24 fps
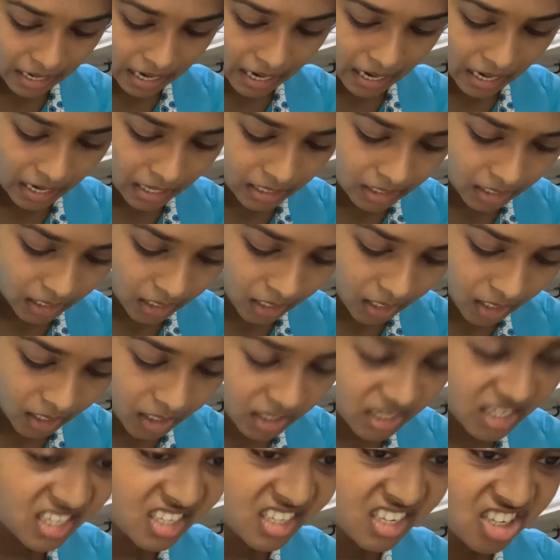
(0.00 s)
and
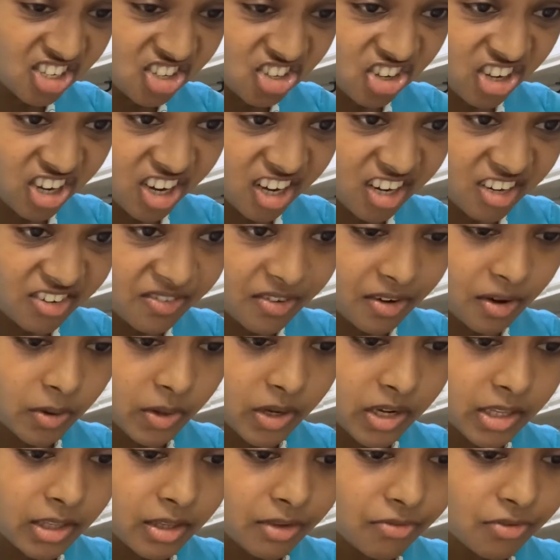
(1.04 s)
because uh, I saw cauliflower
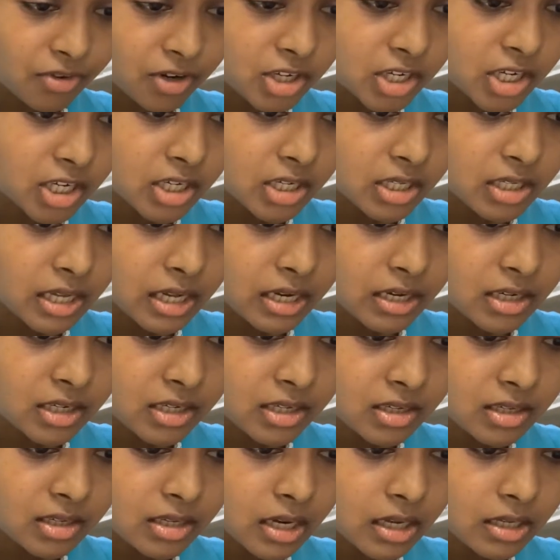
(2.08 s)
in the fridge, I just kind of
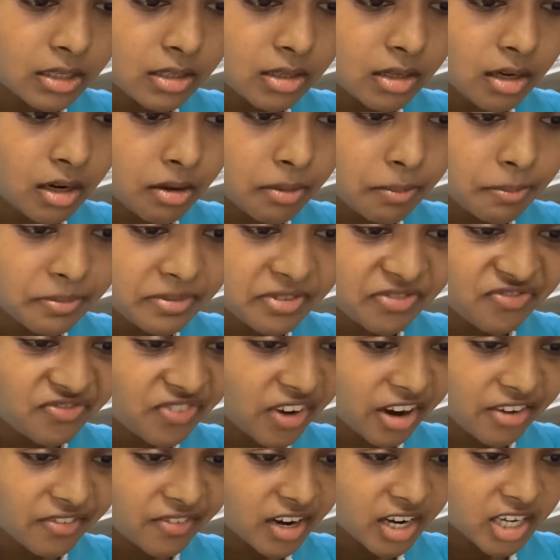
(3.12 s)
sliced it up
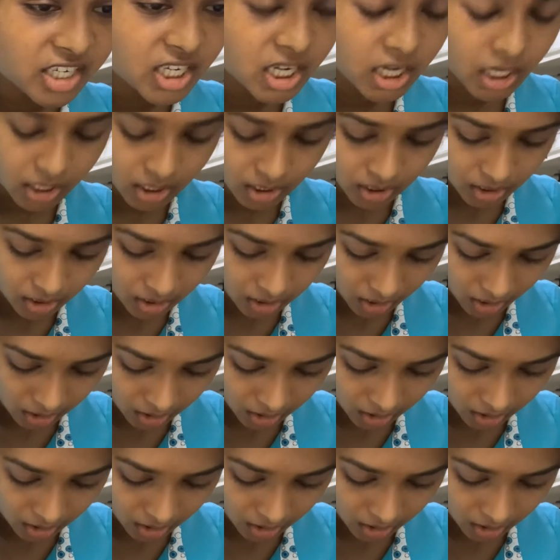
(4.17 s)
very, very tiny.